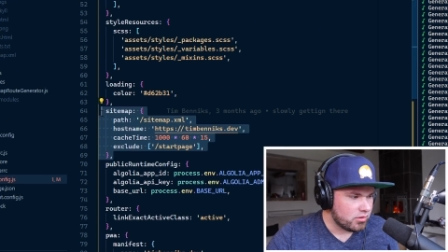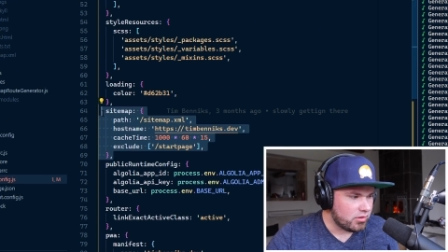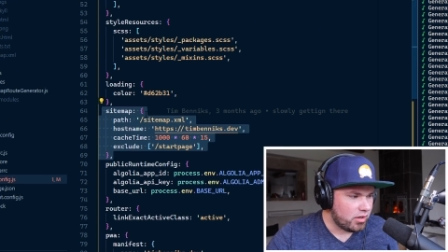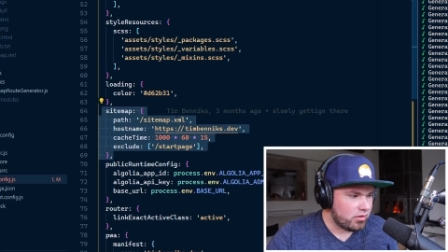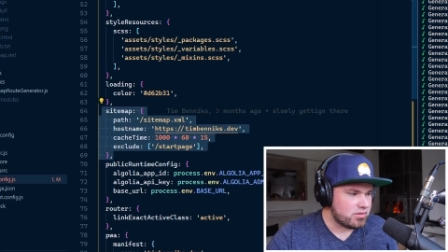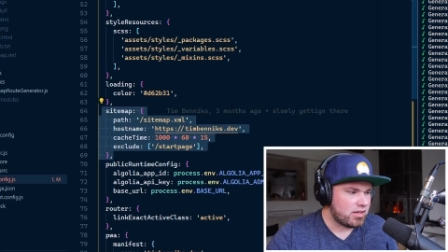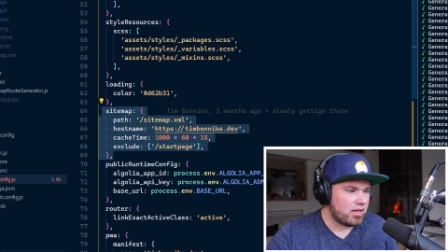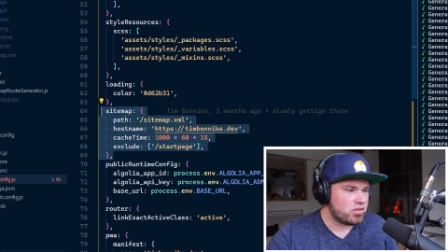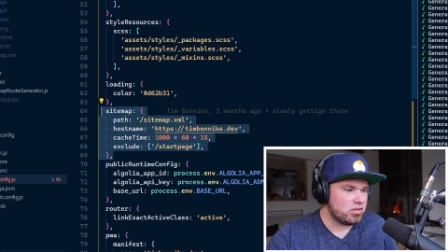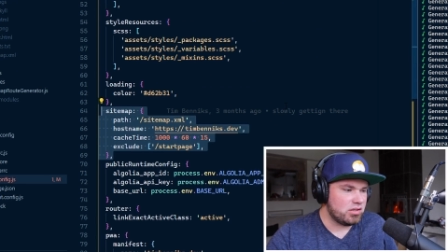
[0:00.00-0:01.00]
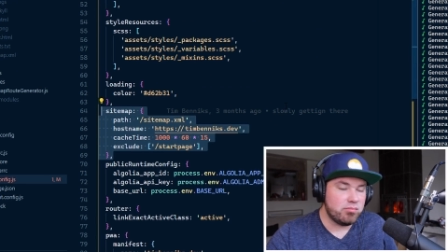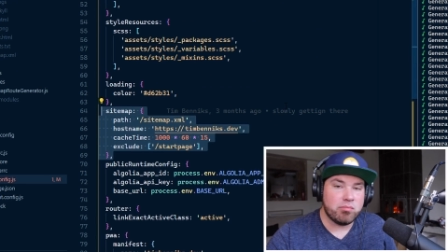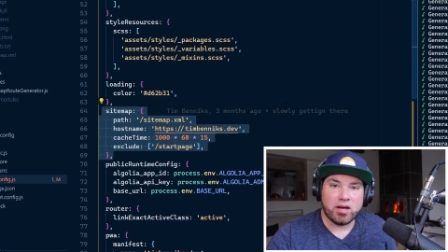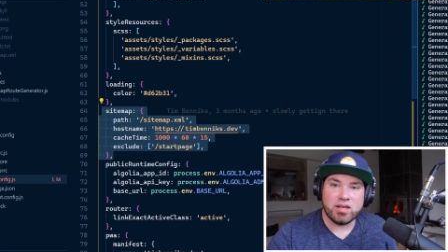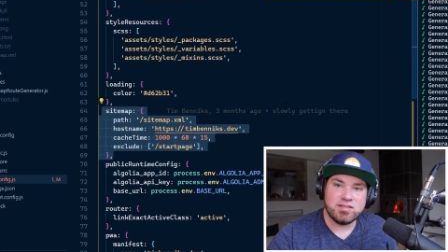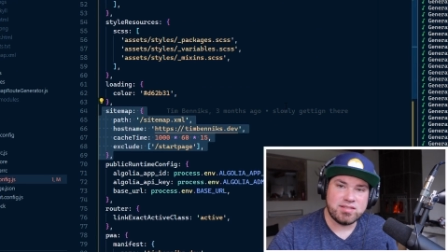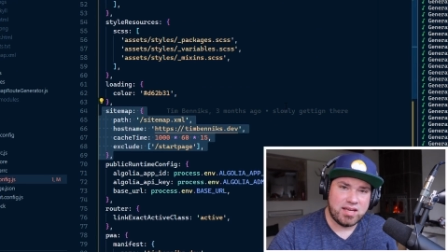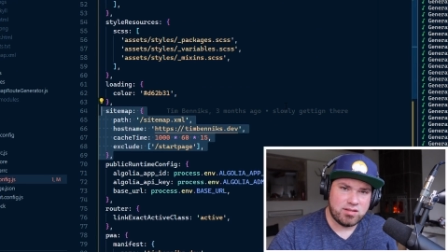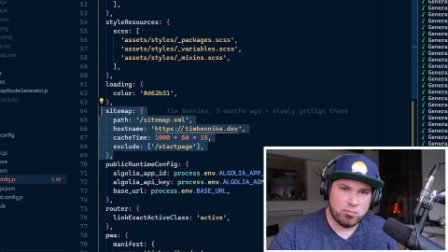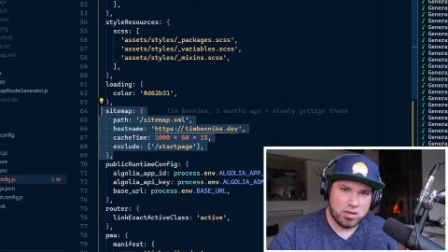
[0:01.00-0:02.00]
There is actually my
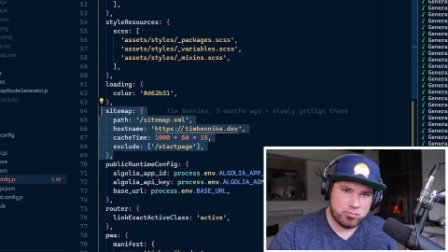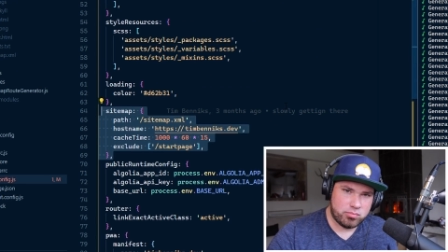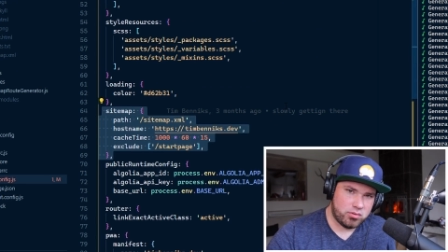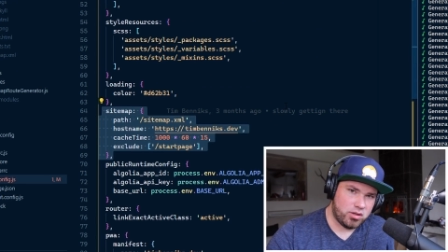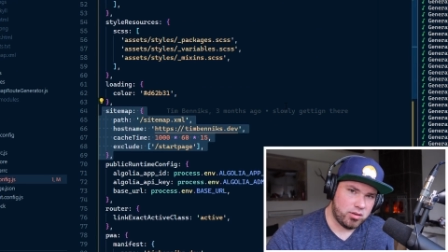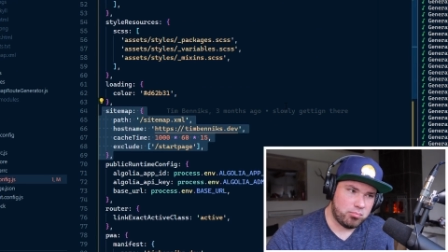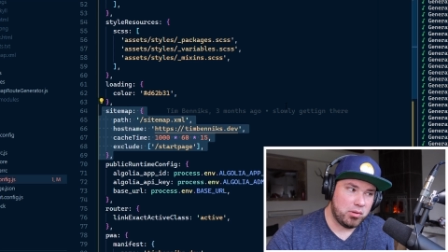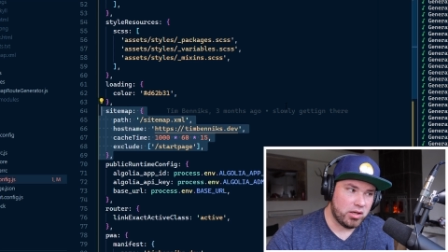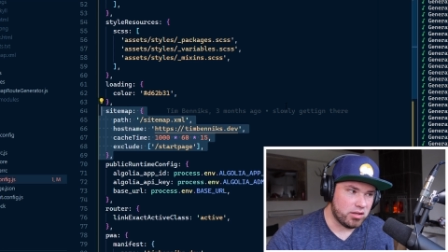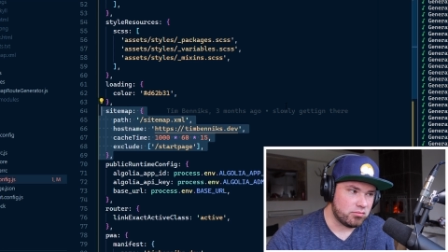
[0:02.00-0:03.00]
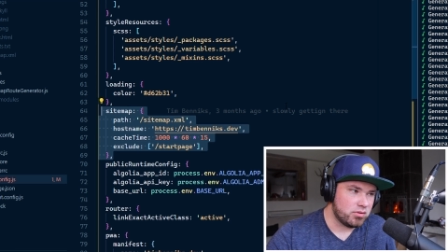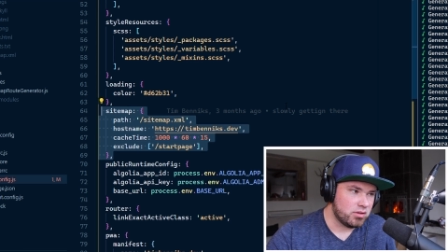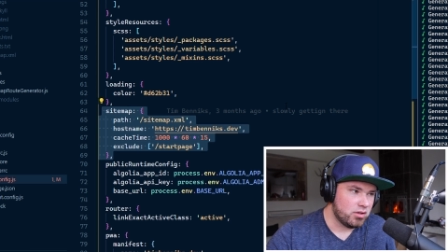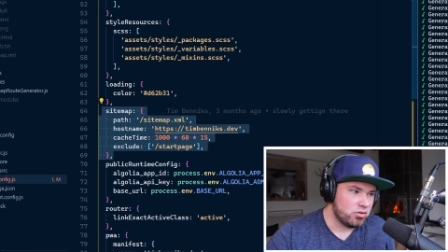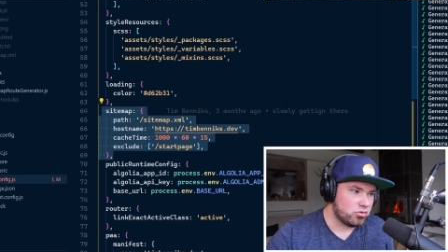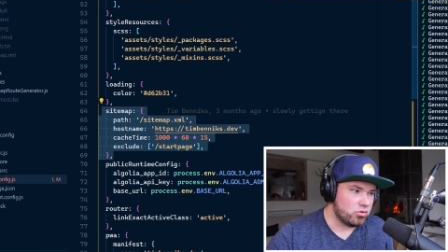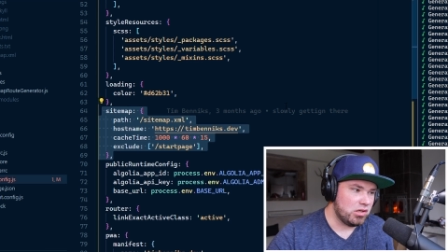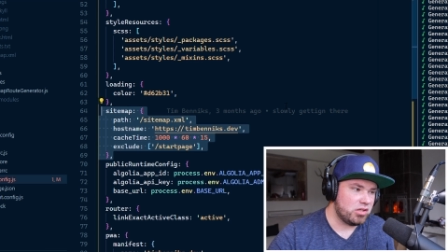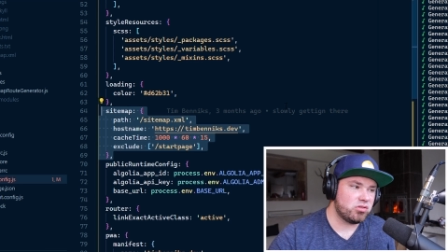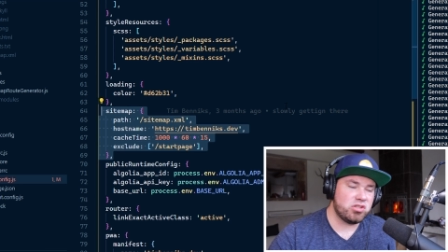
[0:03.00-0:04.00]
sitemap uh, plugin. So you
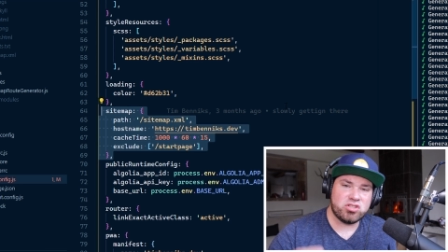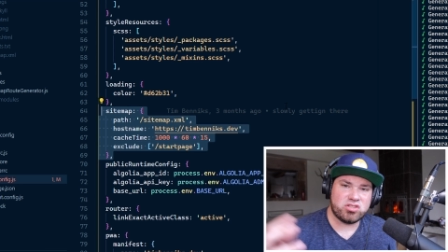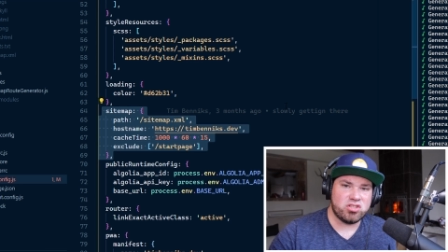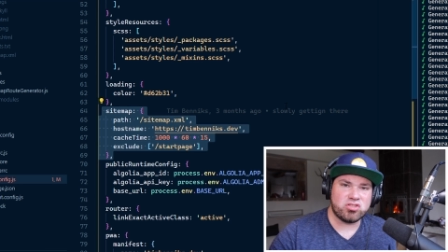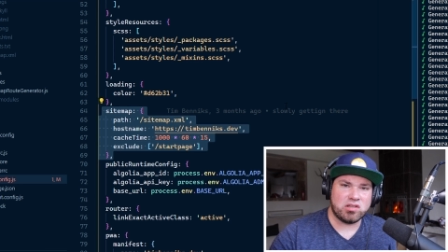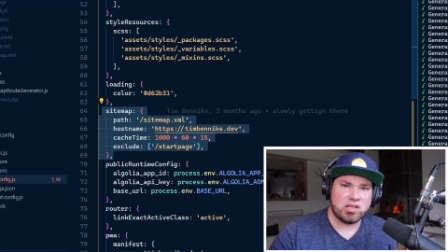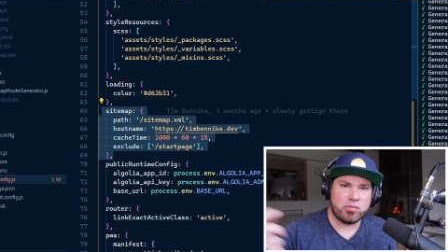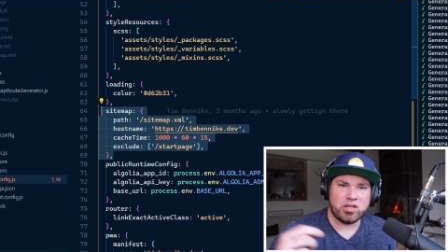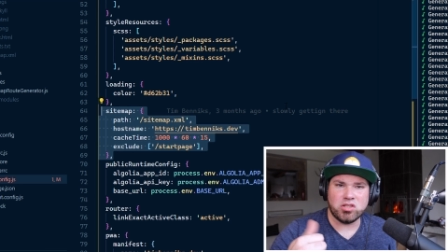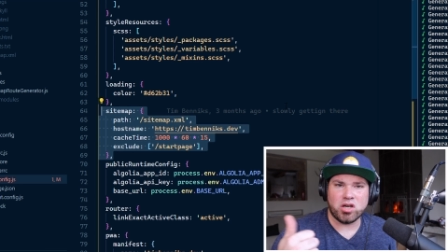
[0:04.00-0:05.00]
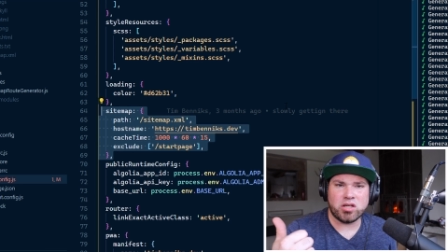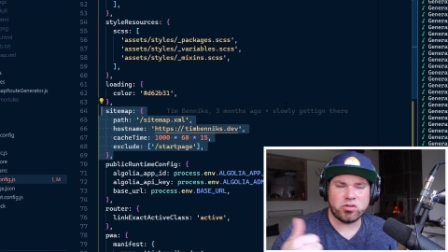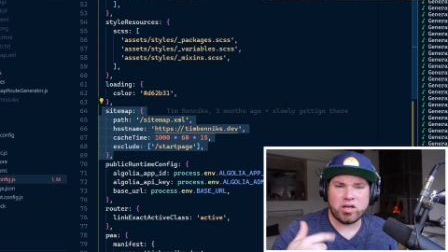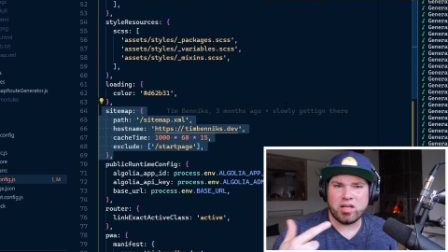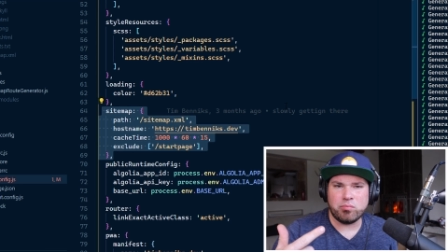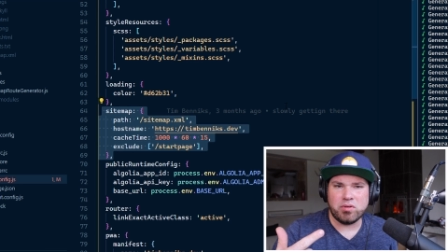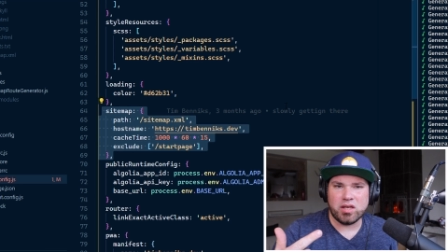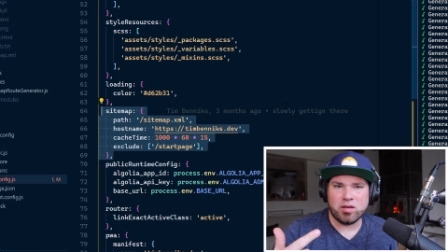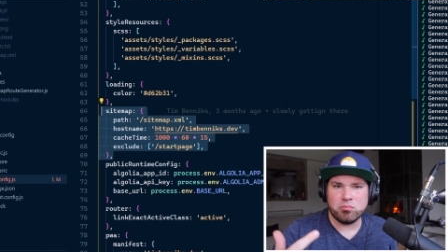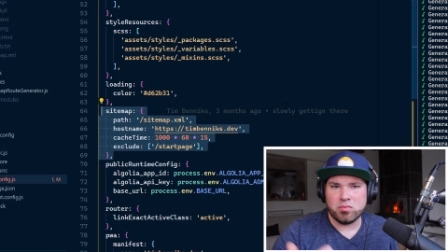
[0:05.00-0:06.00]
literally just install it by yarn or
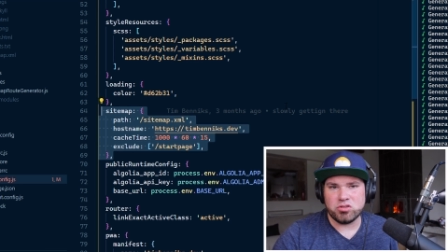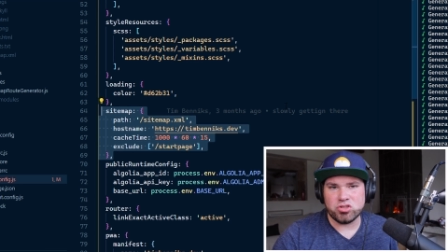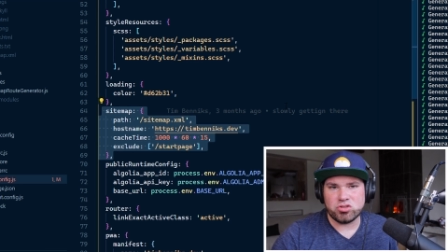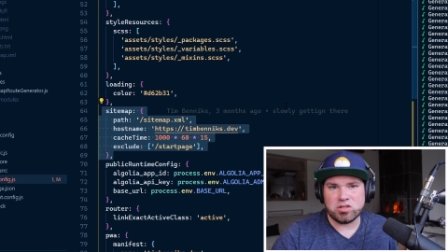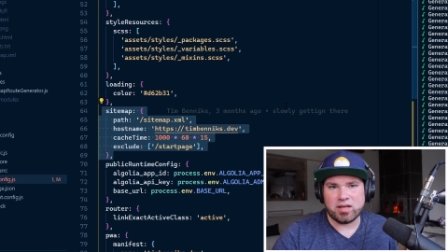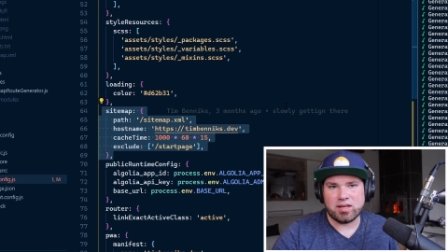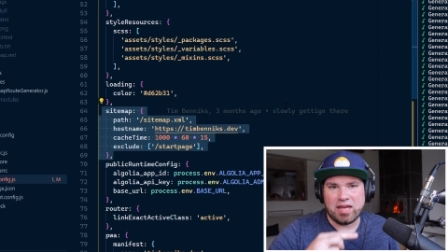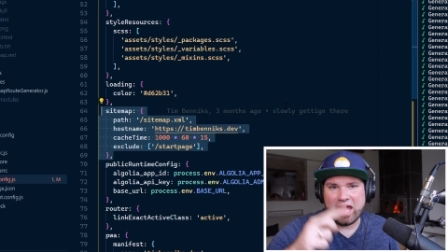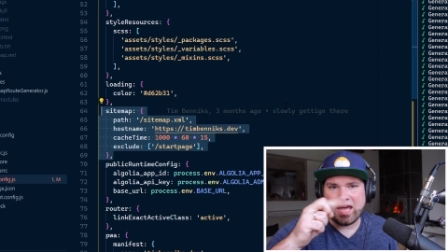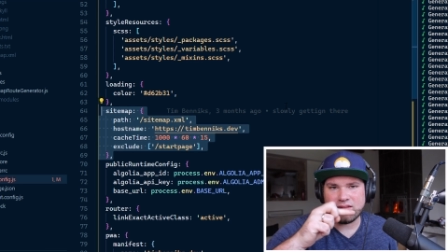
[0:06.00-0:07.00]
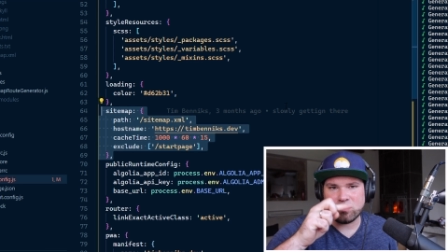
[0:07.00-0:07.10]
npm and just like add